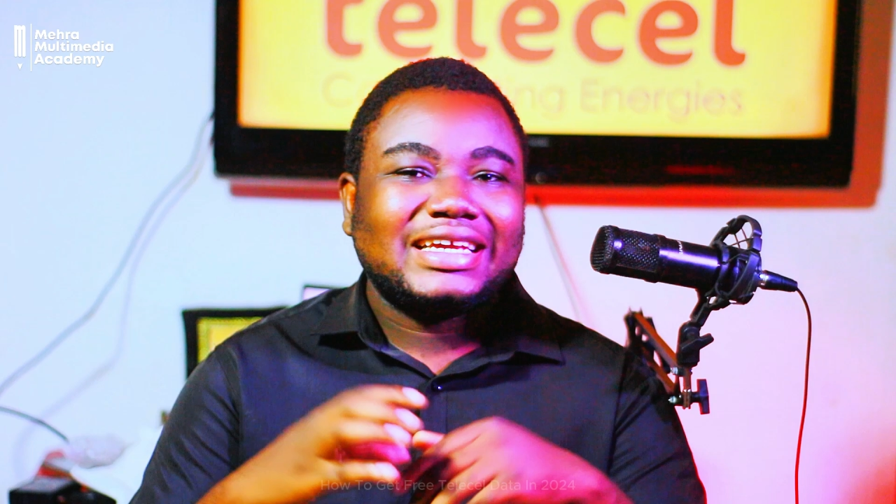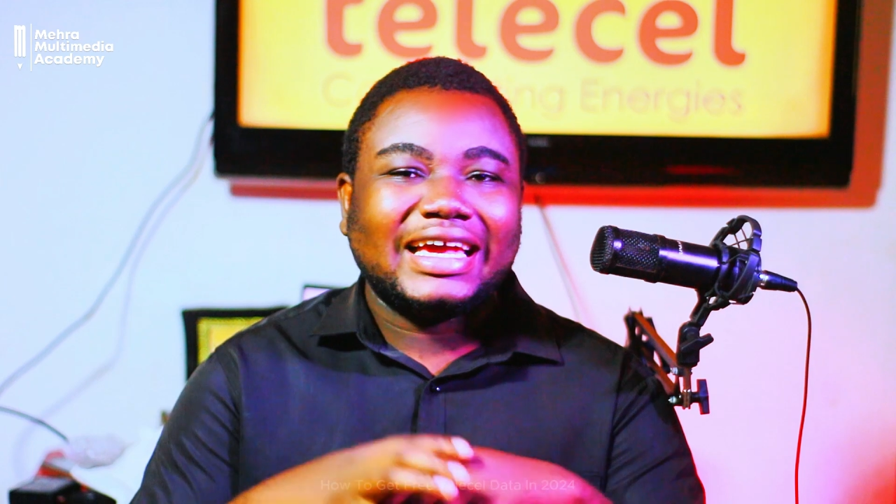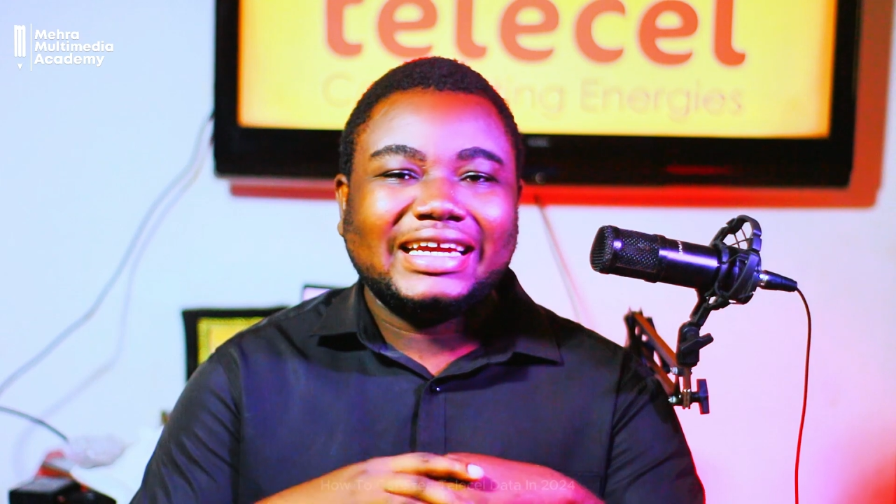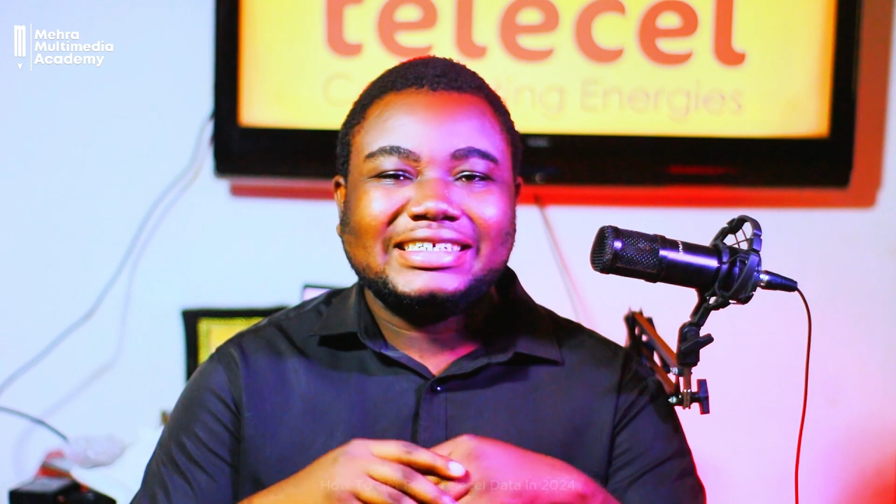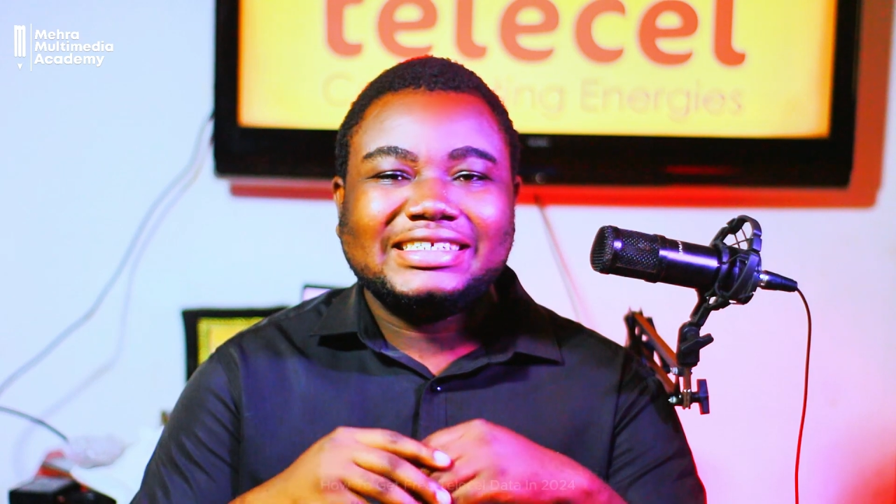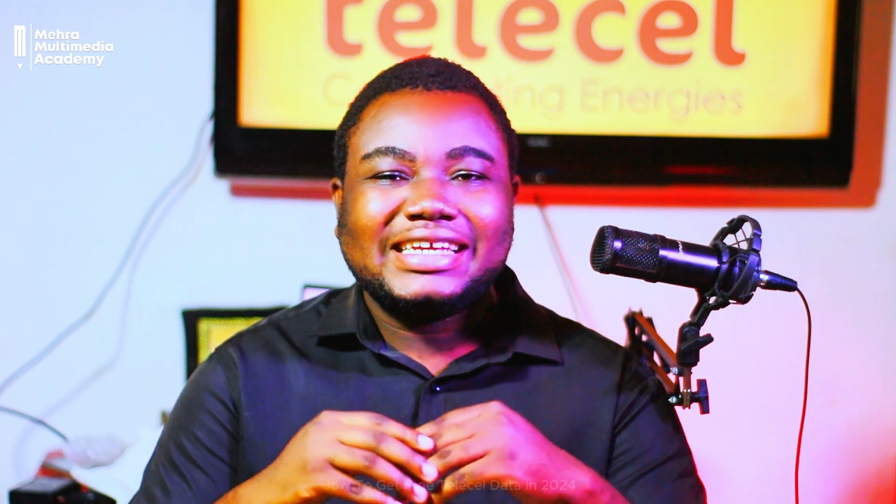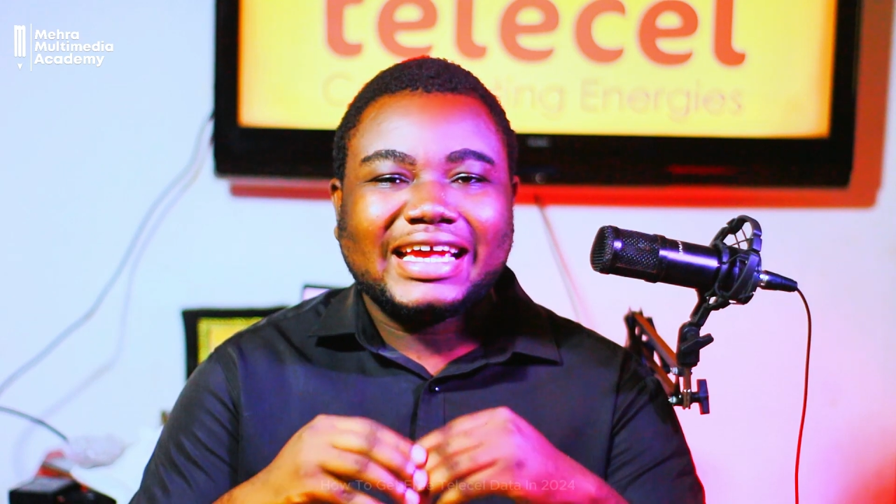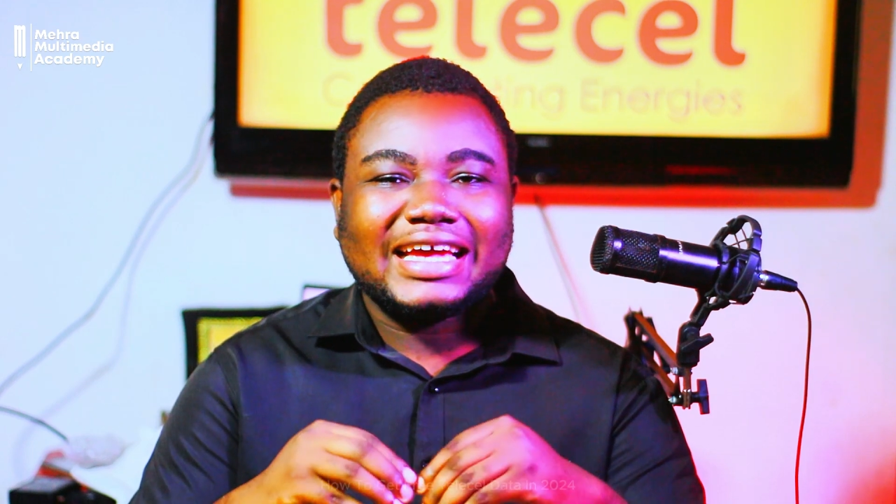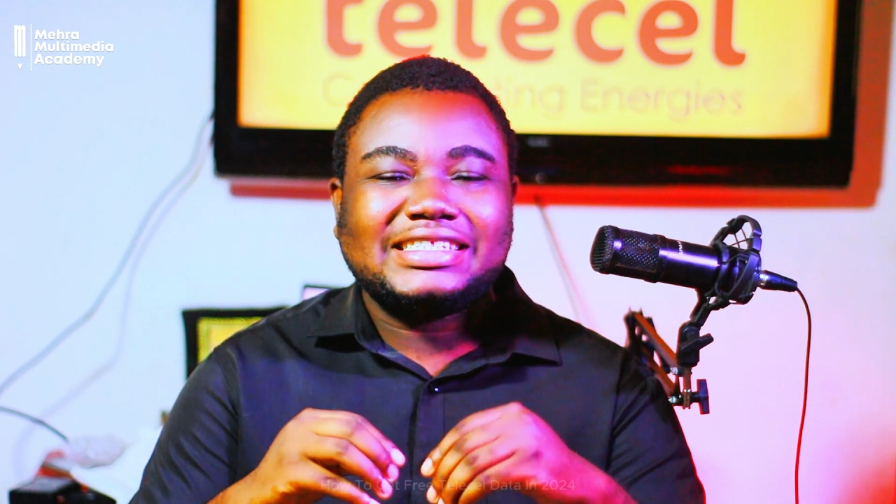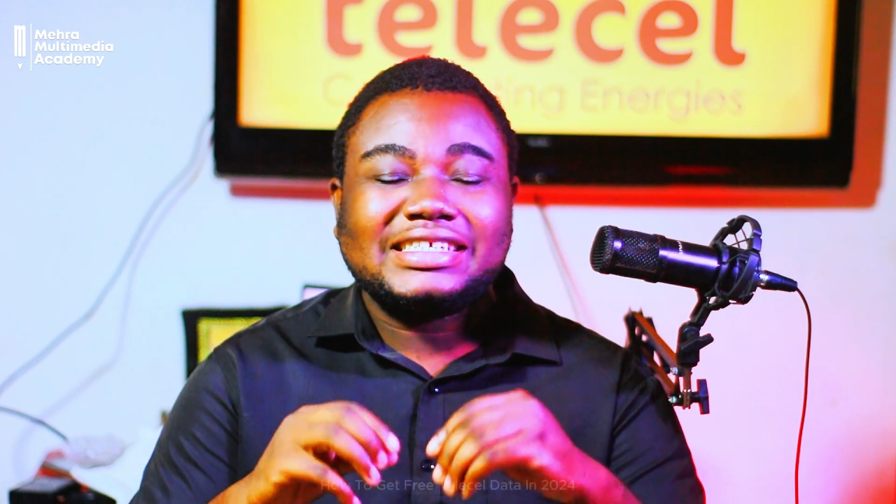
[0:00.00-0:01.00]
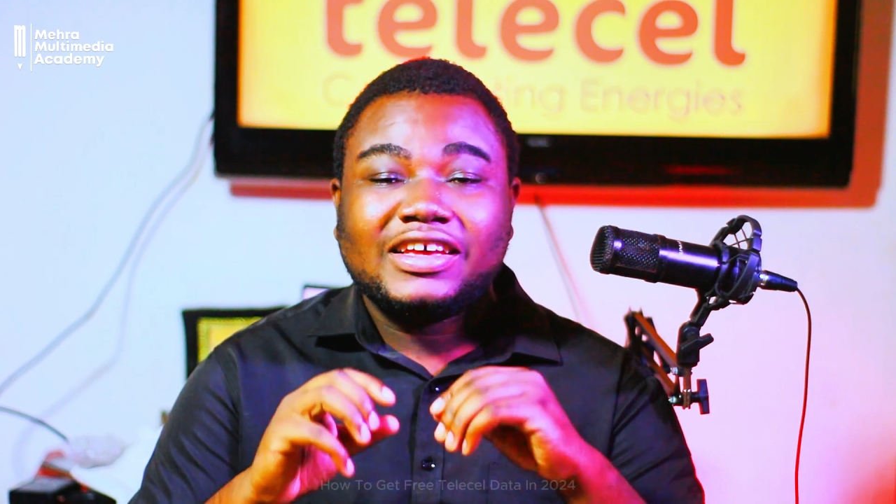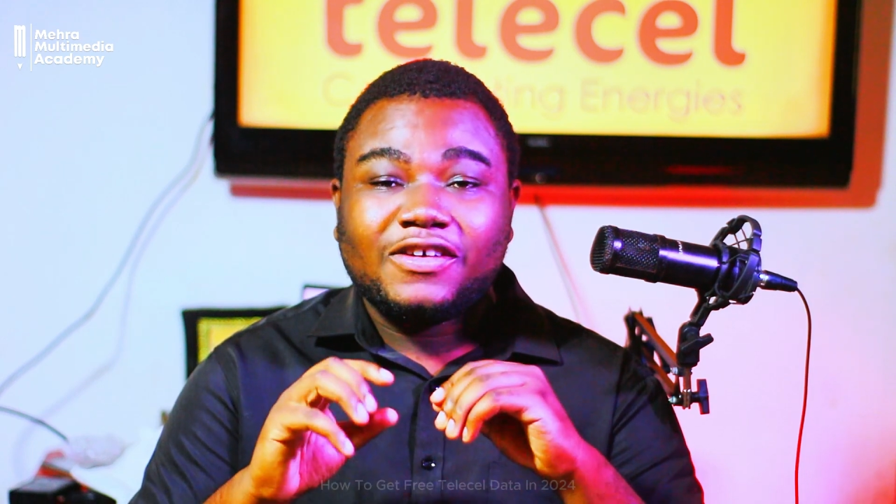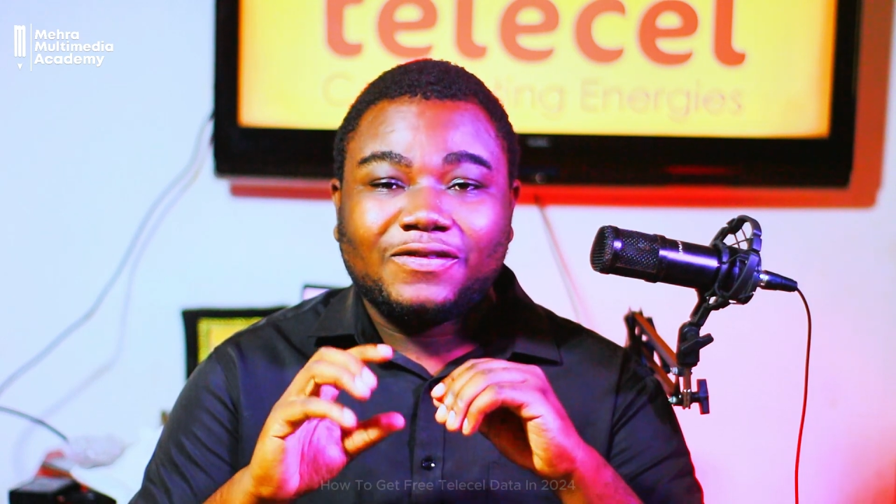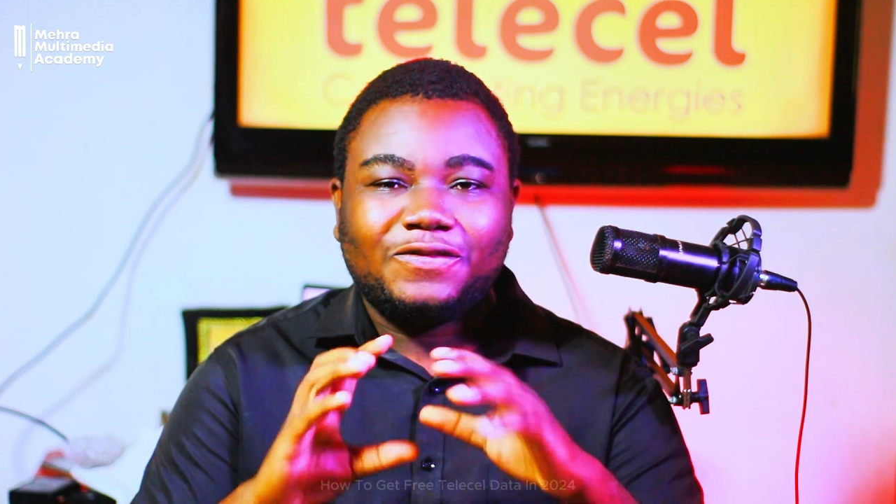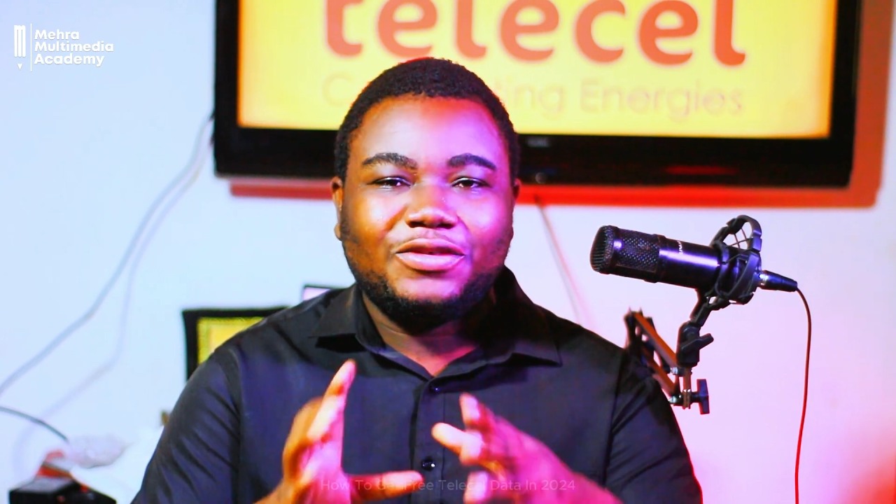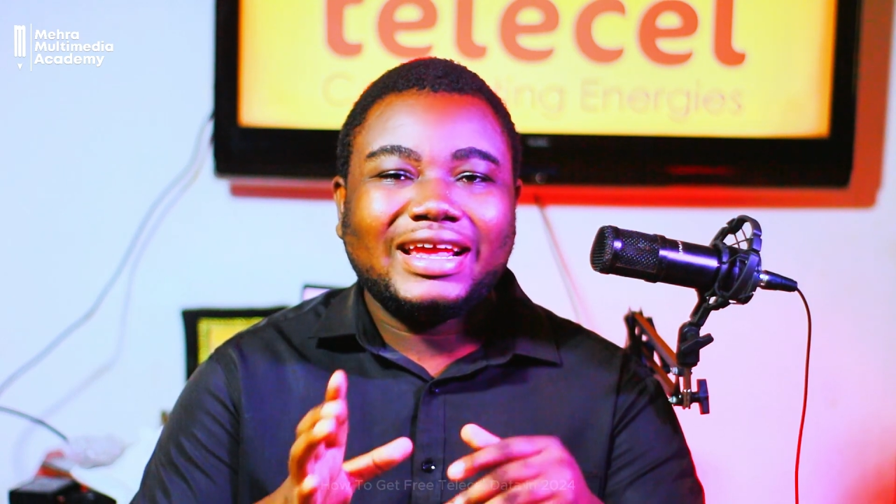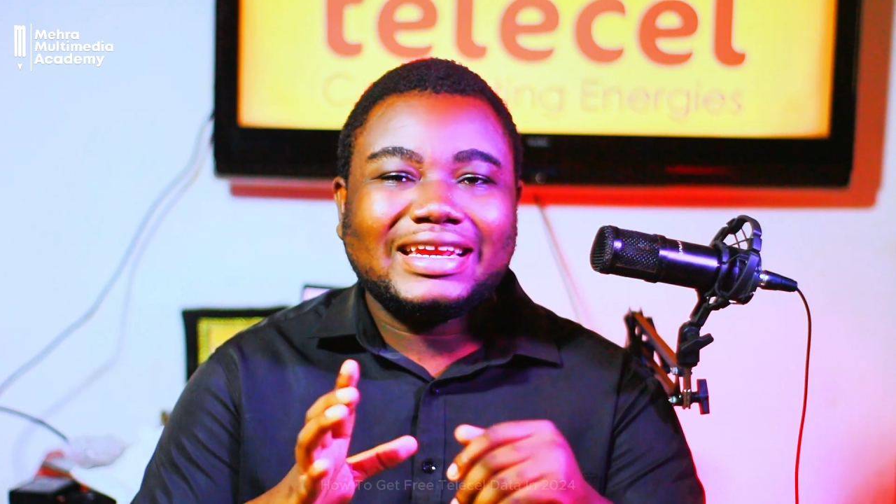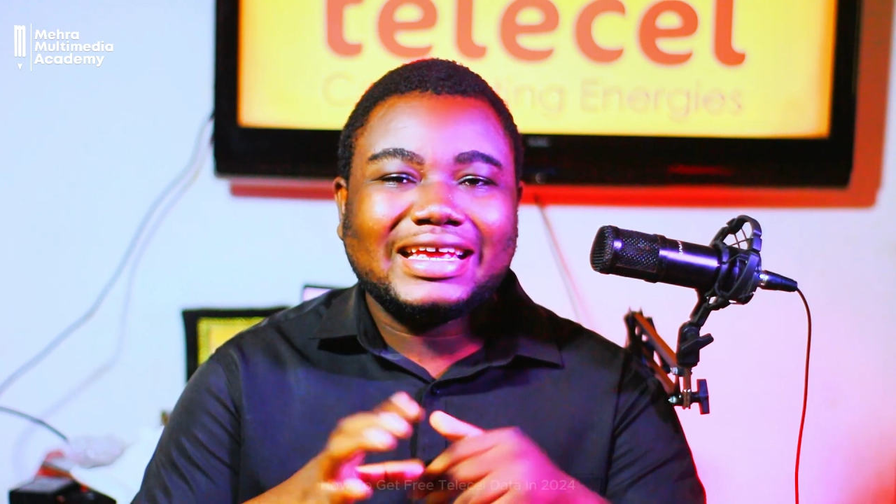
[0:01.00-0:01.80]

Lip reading: can get free